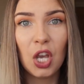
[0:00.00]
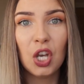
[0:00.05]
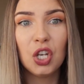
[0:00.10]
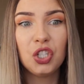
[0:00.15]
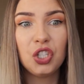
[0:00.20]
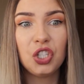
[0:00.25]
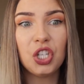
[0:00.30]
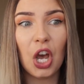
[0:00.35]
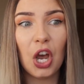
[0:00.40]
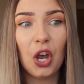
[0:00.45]

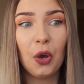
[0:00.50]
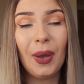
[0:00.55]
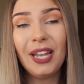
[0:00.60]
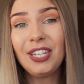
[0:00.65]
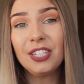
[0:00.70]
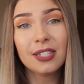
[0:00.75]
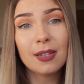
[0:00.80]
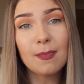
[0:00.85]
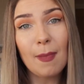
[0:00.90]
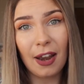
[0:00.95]
So it
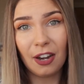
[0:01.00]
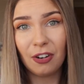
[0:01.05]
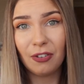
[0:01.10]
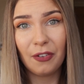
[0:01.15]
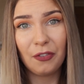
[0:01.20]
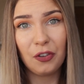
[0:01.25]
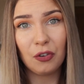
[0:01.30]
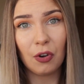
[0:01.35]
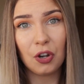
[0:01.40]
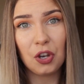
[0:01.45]
doesn't matter
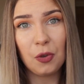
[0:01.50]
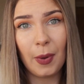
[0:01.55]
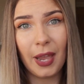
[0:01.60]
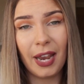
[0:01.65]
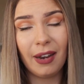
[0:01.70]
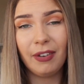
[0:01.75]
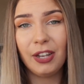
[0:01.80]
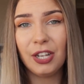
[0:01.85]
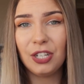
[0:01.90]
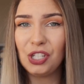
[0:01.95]
if you're on your
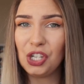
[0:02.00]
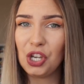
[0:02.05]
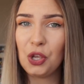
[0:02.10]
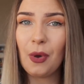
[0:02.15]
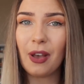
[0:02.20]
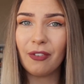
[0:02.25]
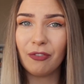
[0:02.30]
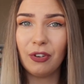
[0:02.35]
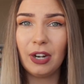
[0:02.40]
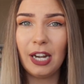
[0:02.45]
period and you
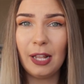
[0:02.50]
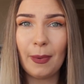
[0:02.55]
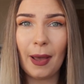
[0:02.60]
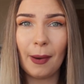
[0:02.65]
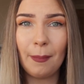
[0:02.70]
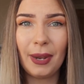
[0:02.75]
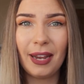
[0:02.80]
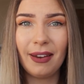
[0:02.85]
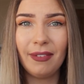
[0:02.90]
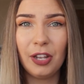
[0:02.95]
have really
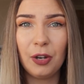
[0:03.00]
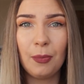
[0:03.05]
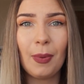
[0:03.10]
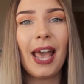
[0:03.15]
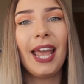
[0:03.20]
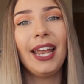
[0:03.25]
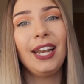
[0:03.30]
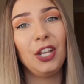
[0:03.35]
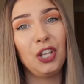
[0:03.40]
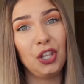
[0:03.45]
bad period
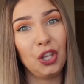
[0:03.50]
pain,